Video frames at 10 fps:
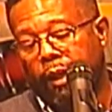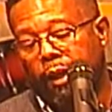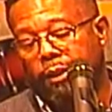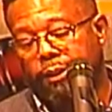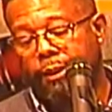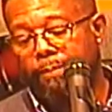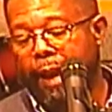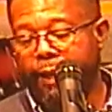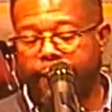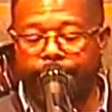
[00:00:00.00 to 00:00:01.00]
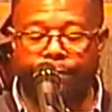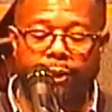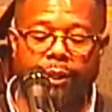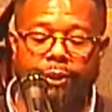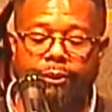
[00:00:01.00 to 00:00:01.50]
Somebody can
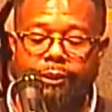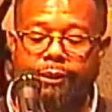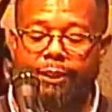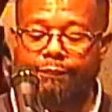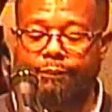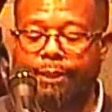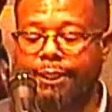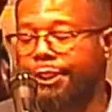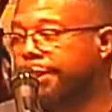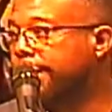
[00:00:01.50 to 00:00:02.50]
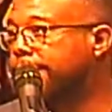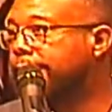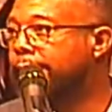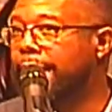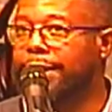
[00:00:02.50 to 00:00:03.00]
bring you some information, or
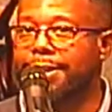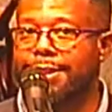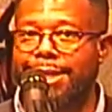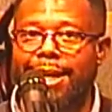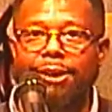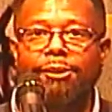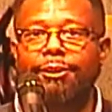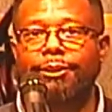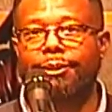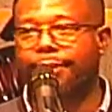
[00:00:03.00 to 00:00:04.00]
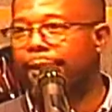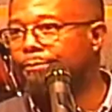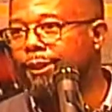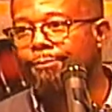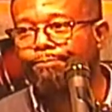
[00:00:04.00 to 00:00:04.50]
somebody can tell you
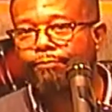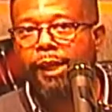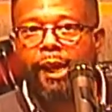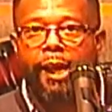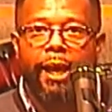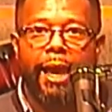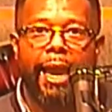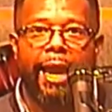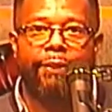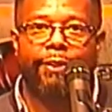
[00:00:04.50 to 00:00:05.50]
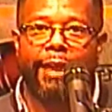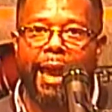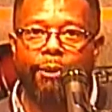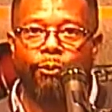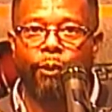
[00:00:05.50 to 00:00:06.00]
something, and
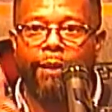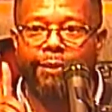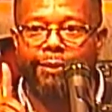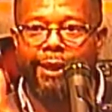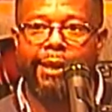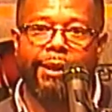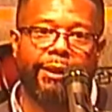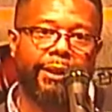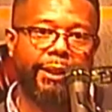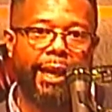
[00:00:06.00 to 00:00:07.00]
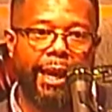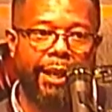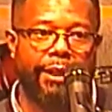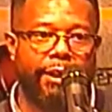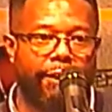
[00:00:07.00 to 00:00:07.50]
that one thing
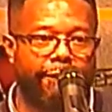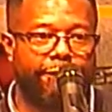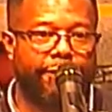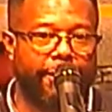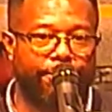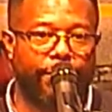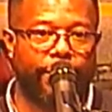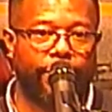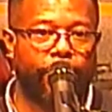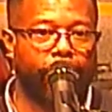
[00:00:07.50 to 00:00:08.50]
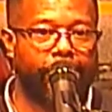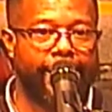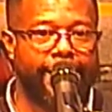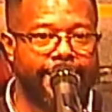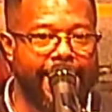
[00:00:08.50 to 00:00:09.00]
can flip your
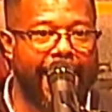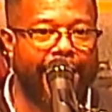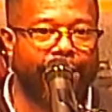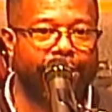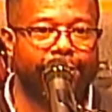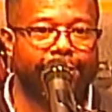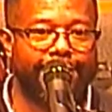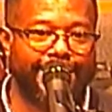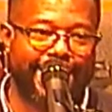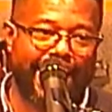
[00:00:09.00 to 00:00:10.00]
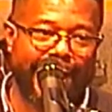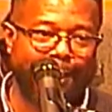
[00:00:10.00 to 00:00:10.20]
entire day.